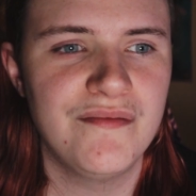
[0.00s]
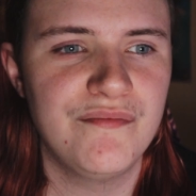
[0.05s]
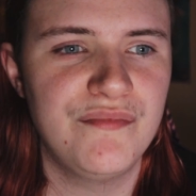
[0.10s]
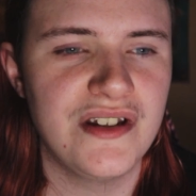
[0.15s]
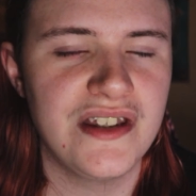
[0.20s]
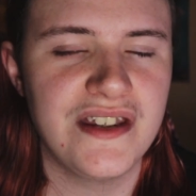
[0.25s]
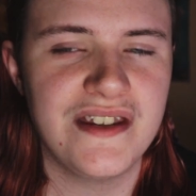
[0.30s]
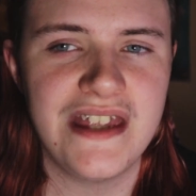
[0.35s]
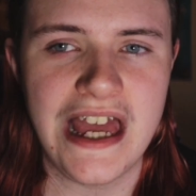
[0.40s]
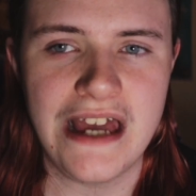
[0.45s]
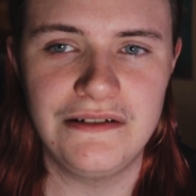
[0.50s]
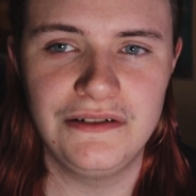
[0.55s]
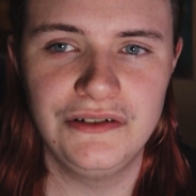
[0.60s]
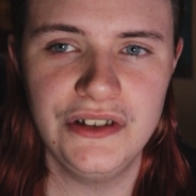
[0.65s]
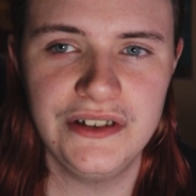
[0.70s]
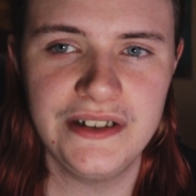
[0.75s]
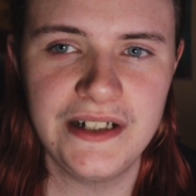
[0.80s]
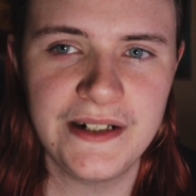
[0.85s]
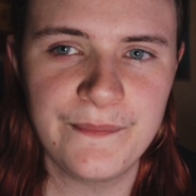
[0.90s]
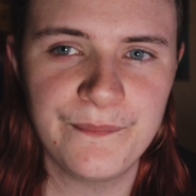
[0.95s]
But yeah,
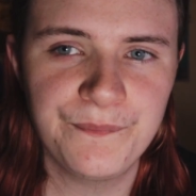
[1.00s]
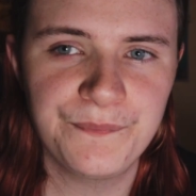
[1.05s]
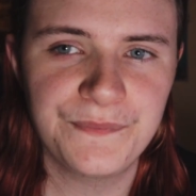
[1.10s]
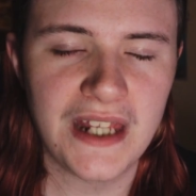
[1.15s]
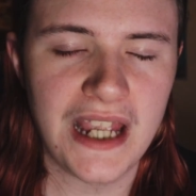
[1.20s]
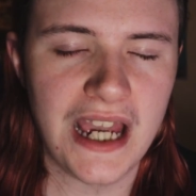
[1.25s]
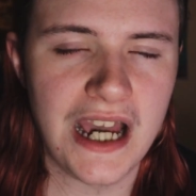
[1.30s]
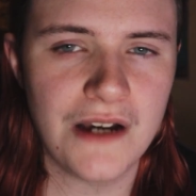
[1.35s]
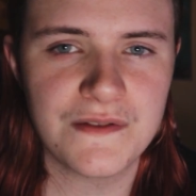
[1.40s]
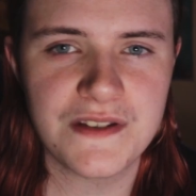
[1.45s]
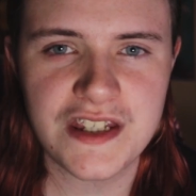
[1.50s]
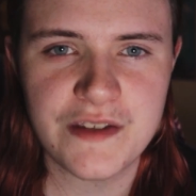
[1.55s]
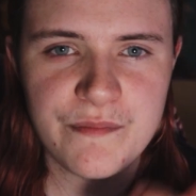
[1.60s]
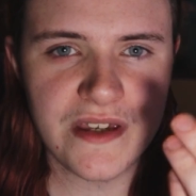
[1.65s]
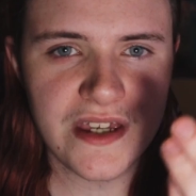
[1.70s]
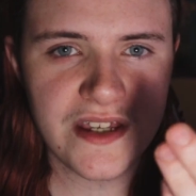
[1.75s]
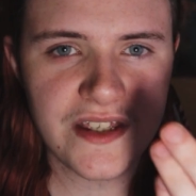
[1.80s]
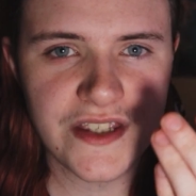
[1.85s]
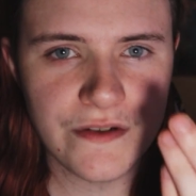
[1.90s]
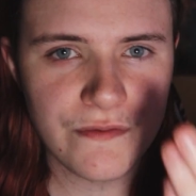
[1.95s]
learning how to
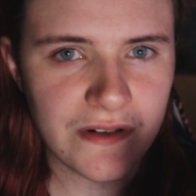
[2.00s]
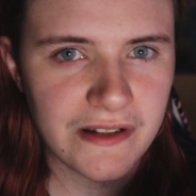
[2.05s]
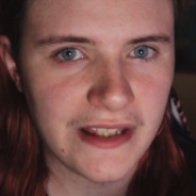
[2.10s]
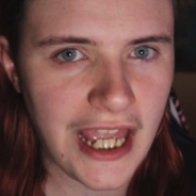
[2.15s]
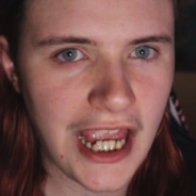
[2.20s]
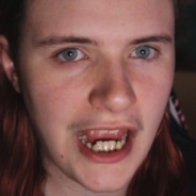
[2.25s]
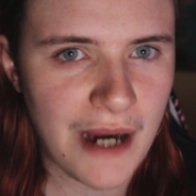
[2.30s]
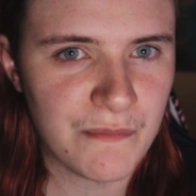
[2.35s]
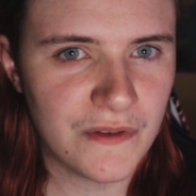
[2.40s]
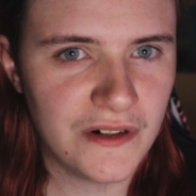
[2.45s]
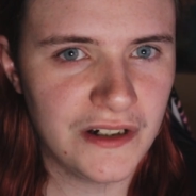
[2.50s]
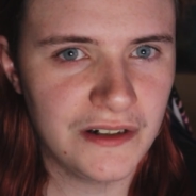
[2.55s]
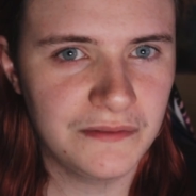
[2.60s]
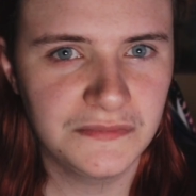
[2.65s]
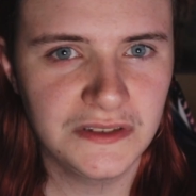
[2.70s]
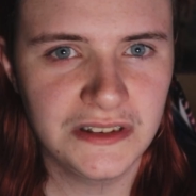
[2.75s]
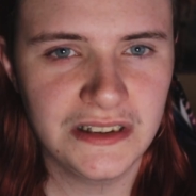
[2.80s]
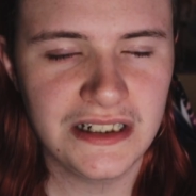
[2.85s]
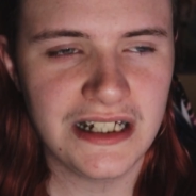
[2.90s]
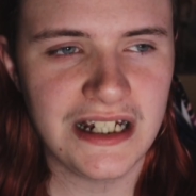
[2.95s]
speak to a camera,
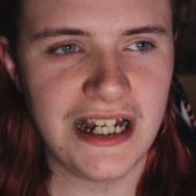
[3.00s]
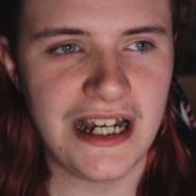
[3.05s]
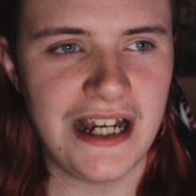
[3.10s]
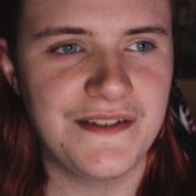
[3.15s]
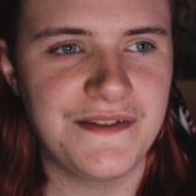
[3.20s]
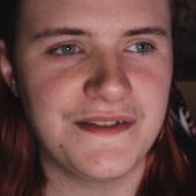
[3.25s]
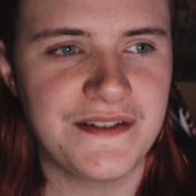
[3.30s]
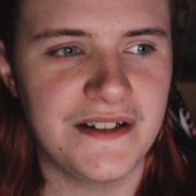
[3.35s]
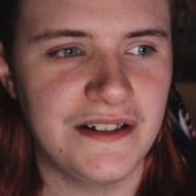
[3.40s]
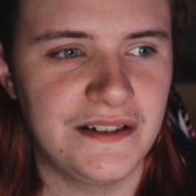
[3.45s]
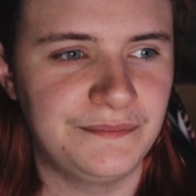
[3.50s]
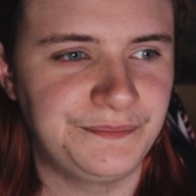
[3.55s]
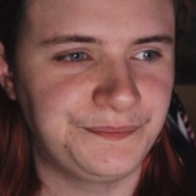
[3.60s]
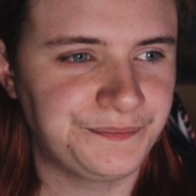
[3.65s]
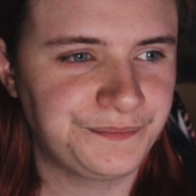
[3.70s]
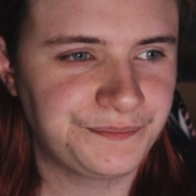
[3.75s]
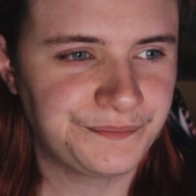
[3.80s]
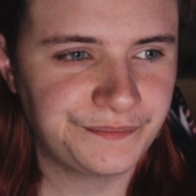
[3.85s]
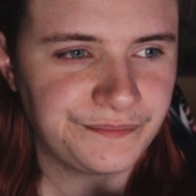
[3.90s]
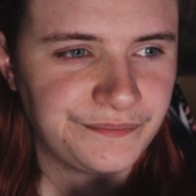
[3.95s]
and
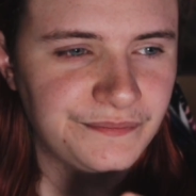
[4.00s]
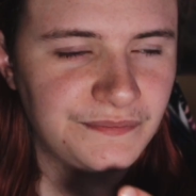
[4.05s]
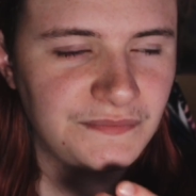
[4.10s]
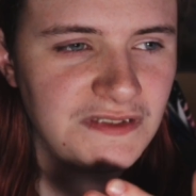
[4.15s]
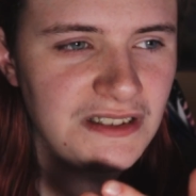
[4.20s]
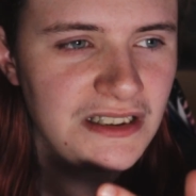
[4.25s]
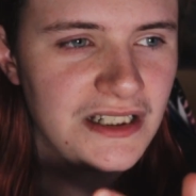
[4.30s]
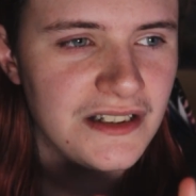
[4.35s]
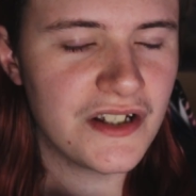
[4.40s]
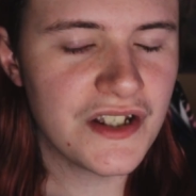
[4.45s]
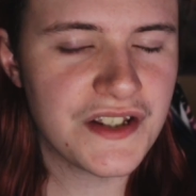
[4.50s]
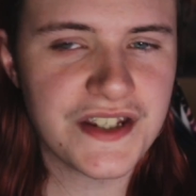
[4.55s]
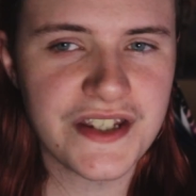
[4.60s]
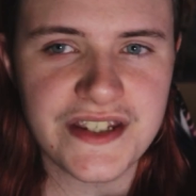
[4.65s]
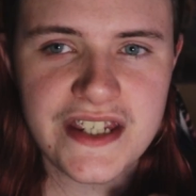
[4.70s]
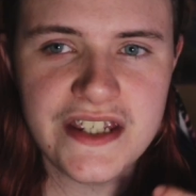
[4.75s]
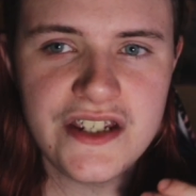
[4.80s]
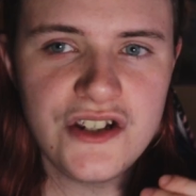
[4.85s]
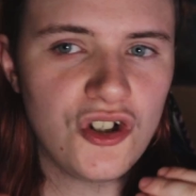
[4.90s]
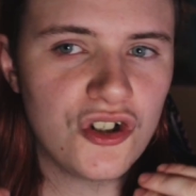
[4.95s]
because
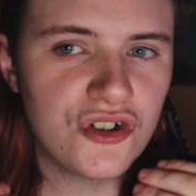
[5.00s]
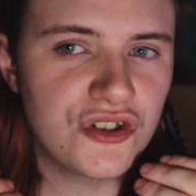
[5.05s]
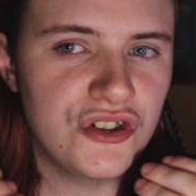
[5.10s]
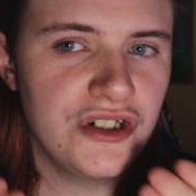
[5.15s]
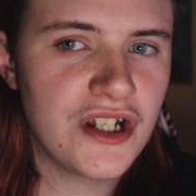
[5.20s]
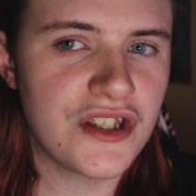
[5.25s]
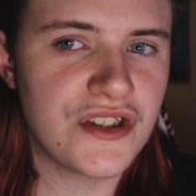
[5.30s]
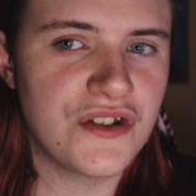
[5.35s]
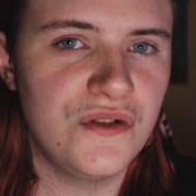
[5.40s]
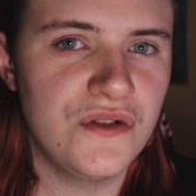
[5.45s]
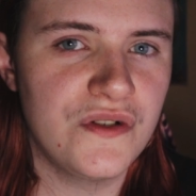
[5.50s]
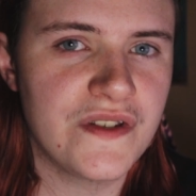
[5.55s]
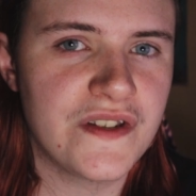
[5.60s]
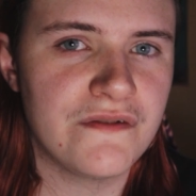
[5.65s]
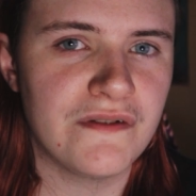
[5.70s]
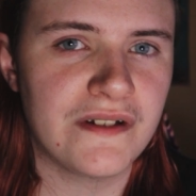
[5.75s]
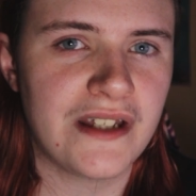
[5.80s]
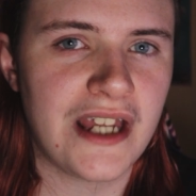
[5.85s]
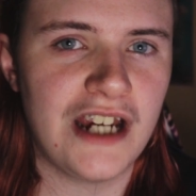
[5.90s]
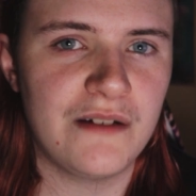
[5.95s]
say you're not good at talking
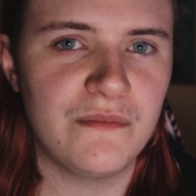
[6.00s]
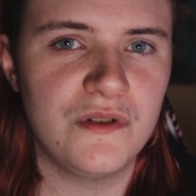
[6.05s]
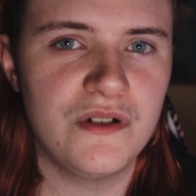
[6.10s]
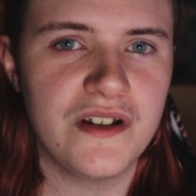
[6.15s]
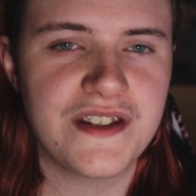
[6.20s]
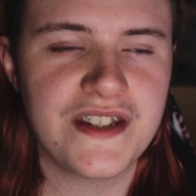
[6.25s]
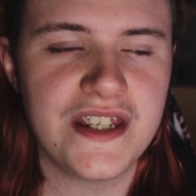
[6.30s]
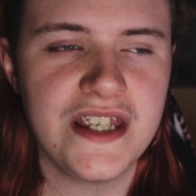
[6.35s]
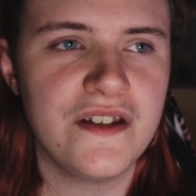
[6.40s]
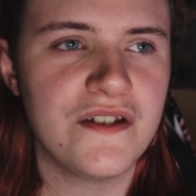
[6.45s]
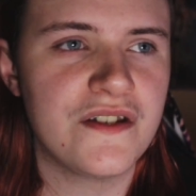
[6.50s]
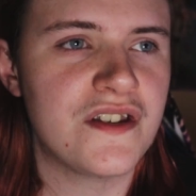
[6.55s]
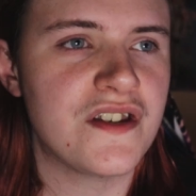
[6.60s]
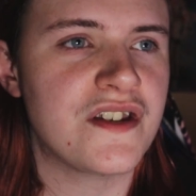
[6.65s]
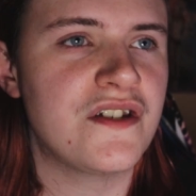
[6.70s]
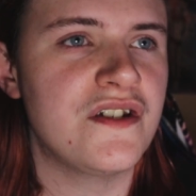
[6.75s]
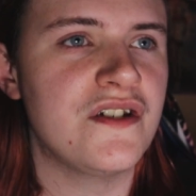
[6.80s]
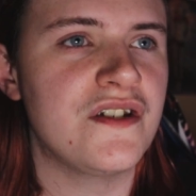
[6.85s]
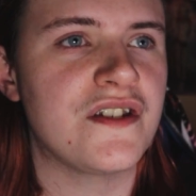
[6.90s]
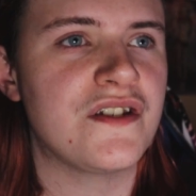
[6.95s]
to a camera, say you're
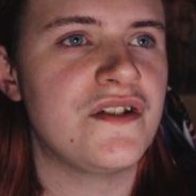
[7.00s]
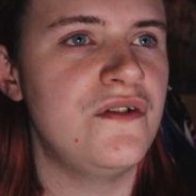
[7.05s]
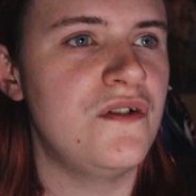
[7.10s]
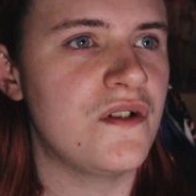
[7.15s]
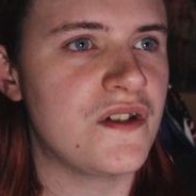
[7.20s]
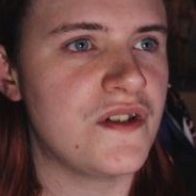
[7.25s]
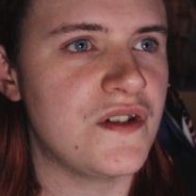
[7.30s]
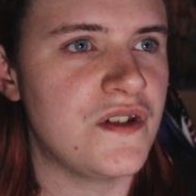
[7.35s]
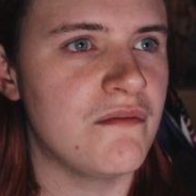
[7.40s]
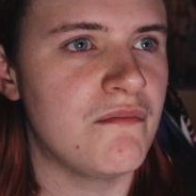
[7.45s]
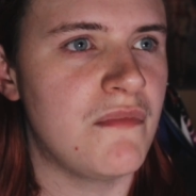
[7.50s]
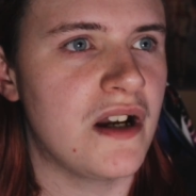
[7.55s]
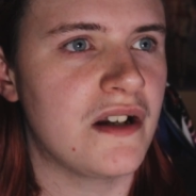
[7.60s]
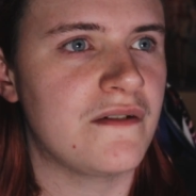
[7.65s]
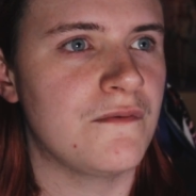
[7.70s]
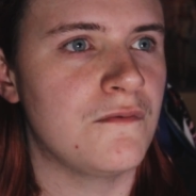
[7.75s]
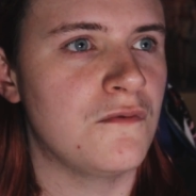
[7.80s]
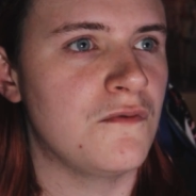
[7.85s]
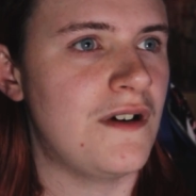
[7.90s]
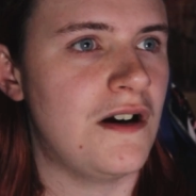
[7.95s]
just good at talking to your
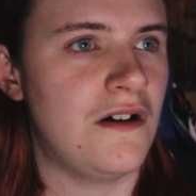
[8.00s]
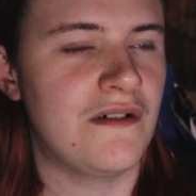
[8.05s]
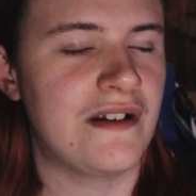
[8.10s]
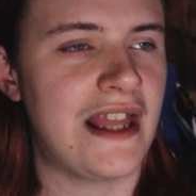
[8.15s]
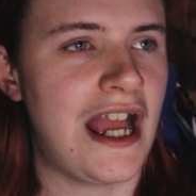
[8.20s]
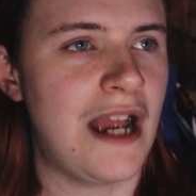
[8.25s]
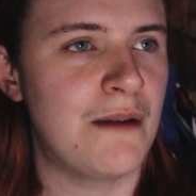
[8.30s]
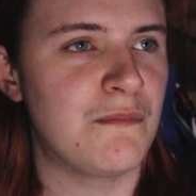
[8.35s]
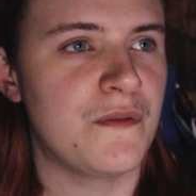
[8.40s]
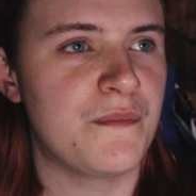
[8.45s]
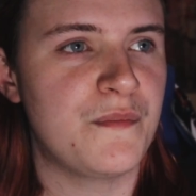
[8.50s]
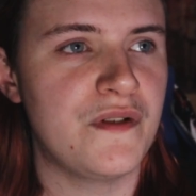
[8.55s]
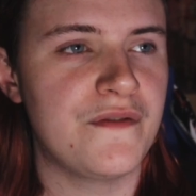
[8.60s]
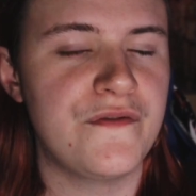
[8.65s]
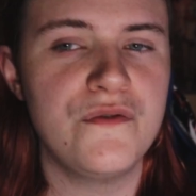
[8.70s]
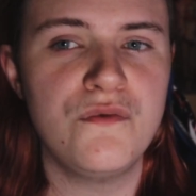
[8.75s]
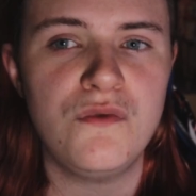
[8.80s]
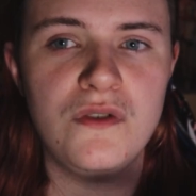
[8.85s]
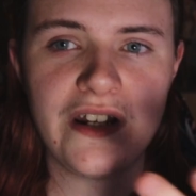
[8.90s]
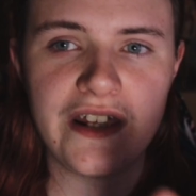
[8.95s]
microphone without a camera, but
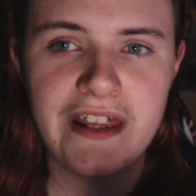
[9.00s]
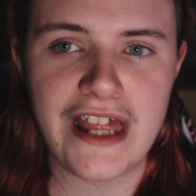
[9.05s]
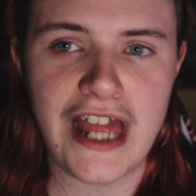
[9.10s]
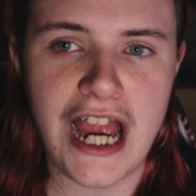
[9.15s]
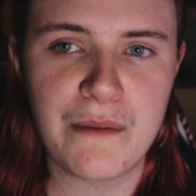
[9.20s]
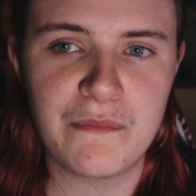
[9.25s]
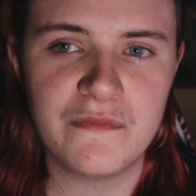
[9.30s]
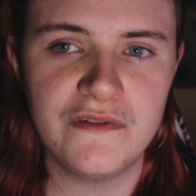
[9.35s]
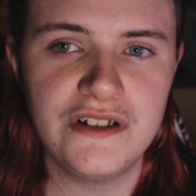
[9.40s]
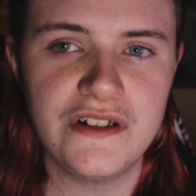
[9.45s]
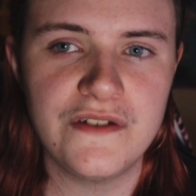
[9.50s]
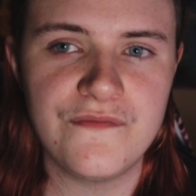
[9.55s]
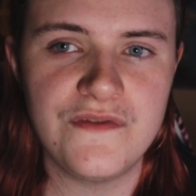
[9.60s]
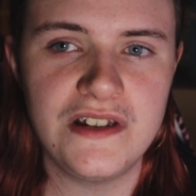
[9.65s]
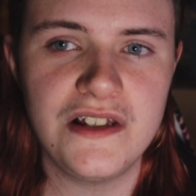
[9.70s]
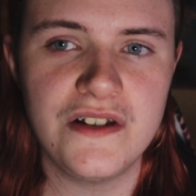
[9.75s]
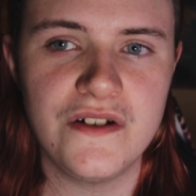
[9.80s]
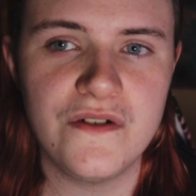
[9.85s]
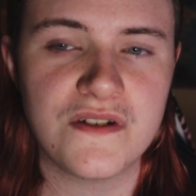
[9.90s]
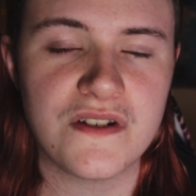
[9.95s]
if you want a camera in your
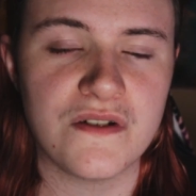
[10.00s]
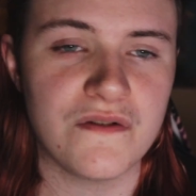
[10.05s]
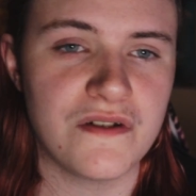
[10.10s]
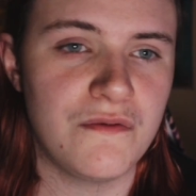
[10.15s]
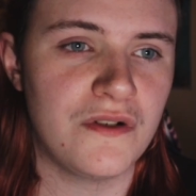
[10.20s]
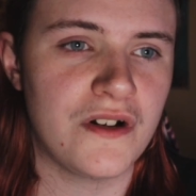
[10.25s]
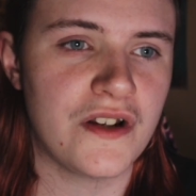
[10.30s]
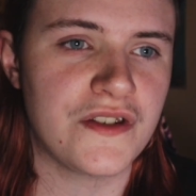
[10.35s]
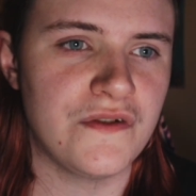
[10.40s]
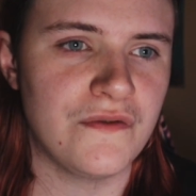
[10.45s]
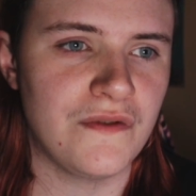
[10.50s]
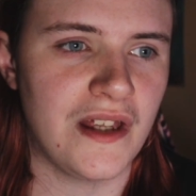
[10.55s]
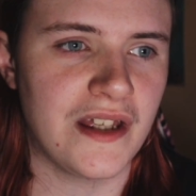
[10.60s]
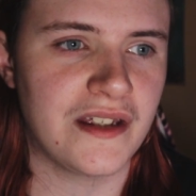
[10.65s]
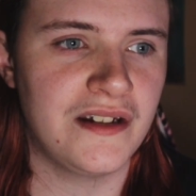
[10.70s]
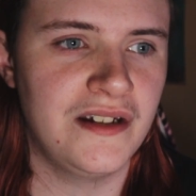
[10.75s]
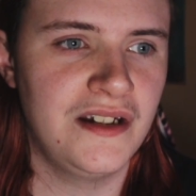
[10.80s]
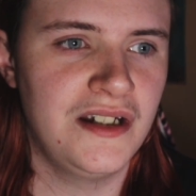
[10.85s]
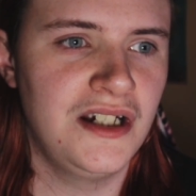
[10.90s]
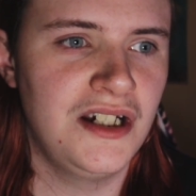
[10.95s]
video, so you want to do
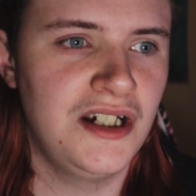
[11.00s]
like